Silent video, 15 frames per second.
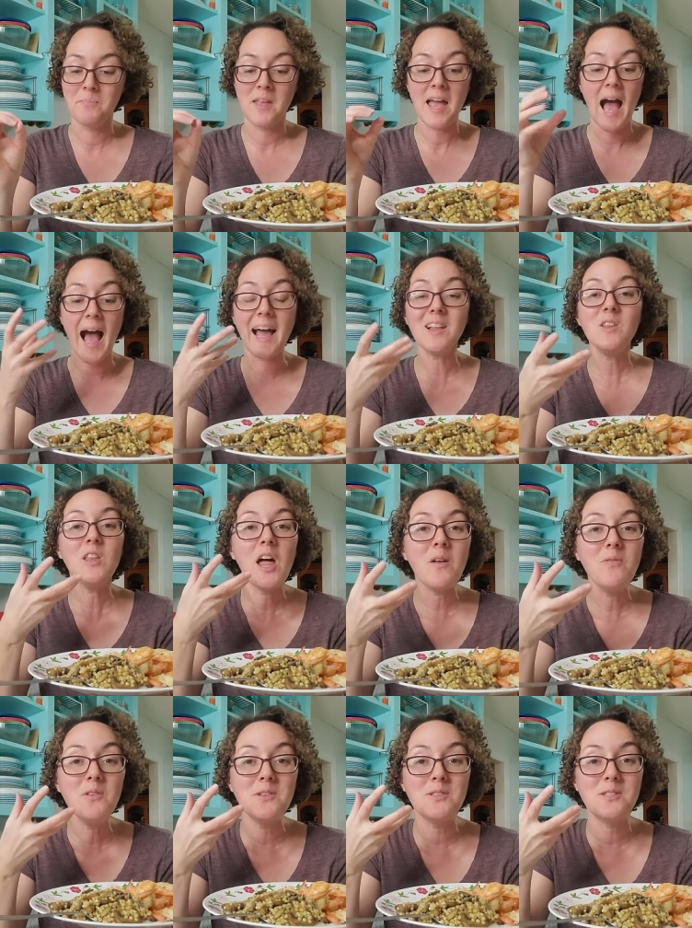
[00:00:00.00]
I
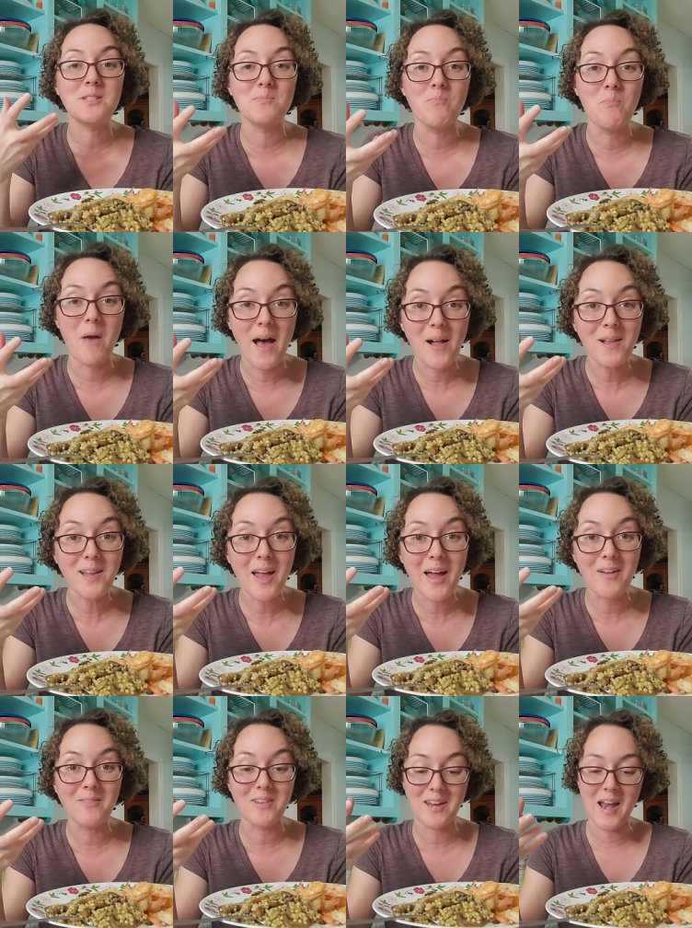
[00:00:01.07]
love the smell
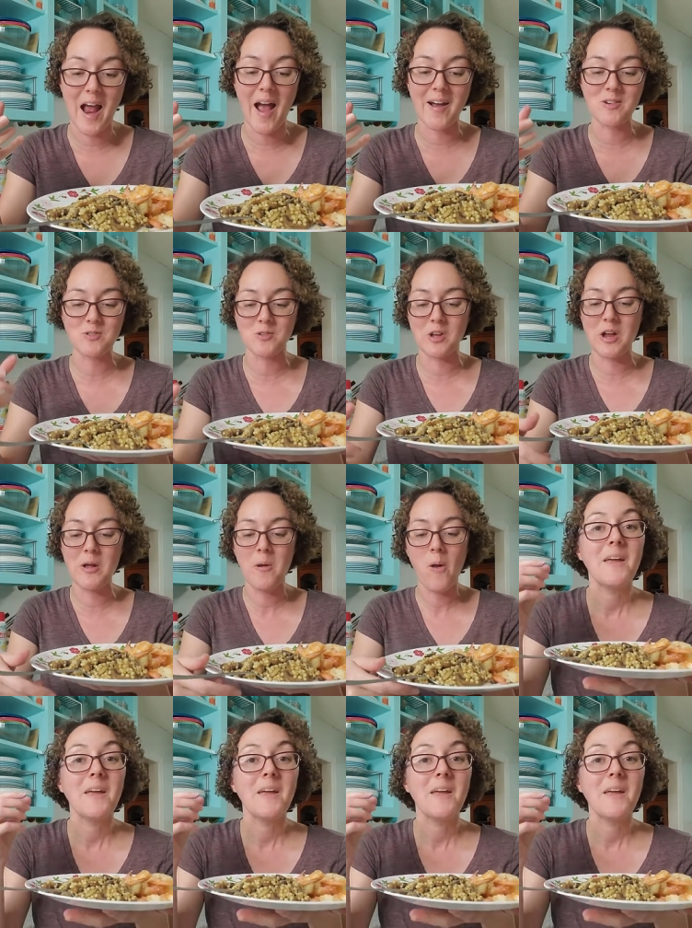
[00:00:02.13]
of it, actually.